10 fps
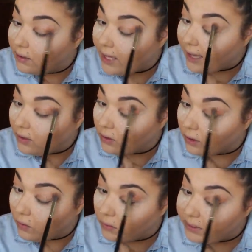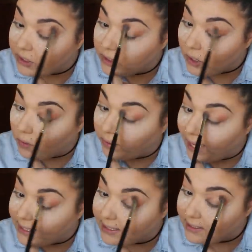That little girl would be so
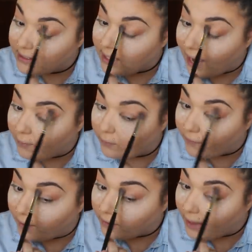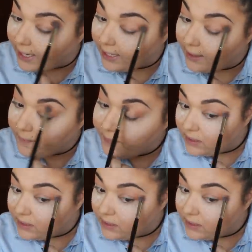blessed to have a father like him.